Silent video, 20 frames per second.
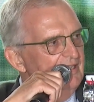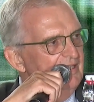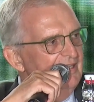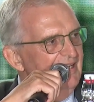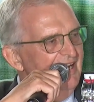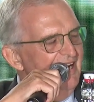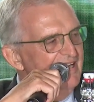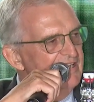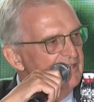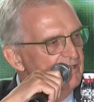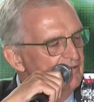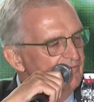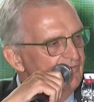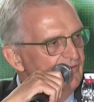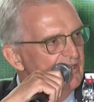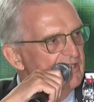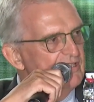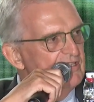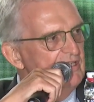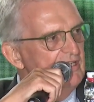
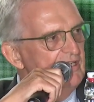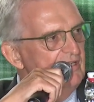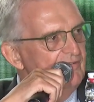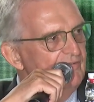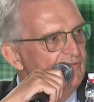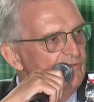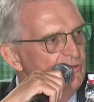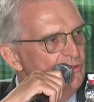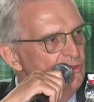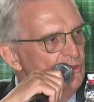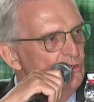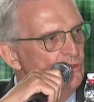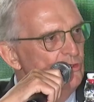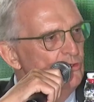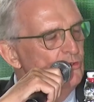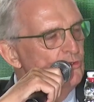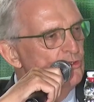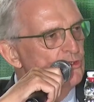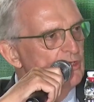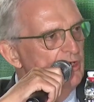innovative
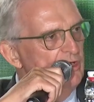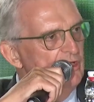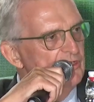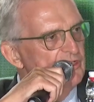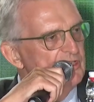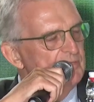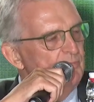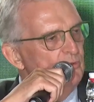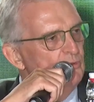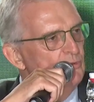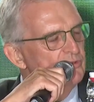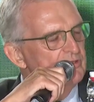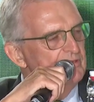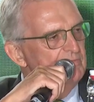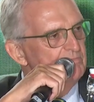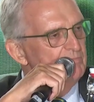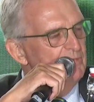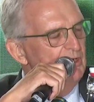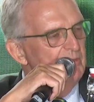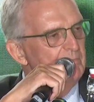new transport
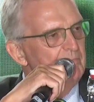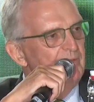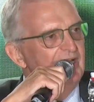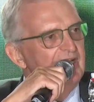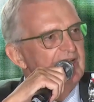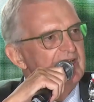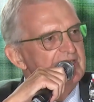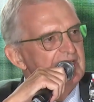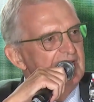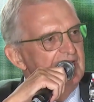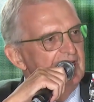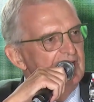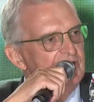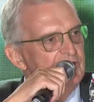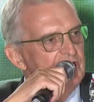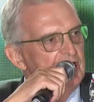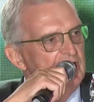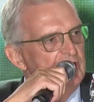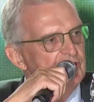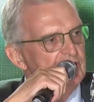and mobility
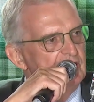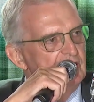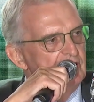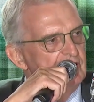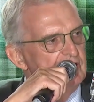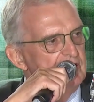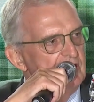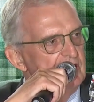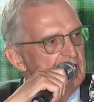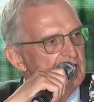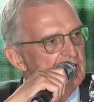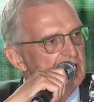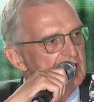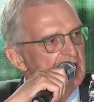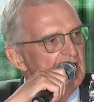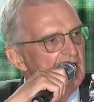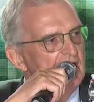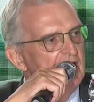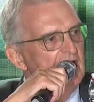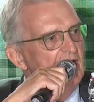adjacencies,
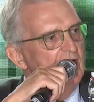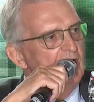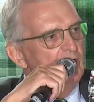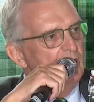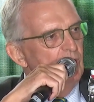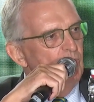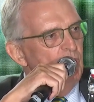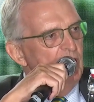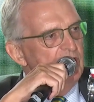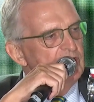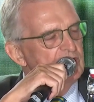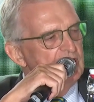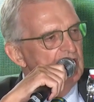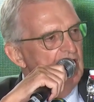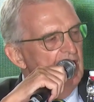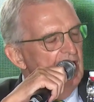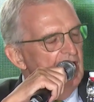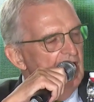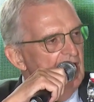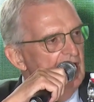which
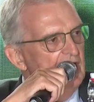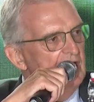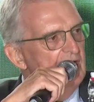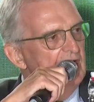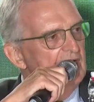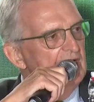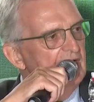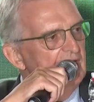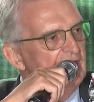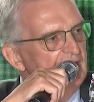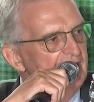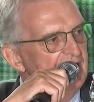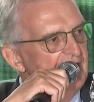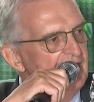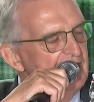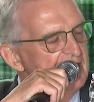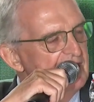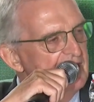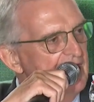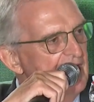are
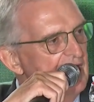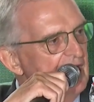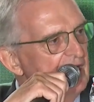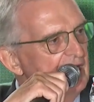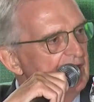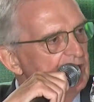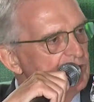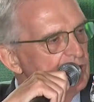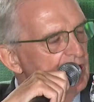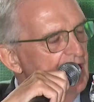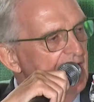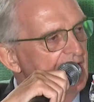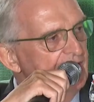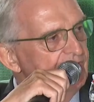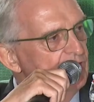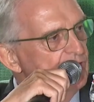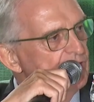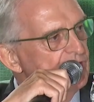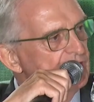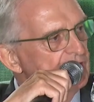leading
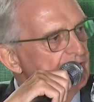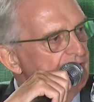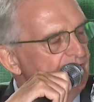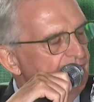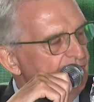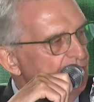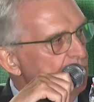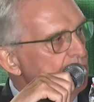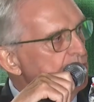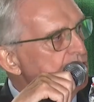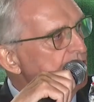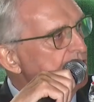drivers of future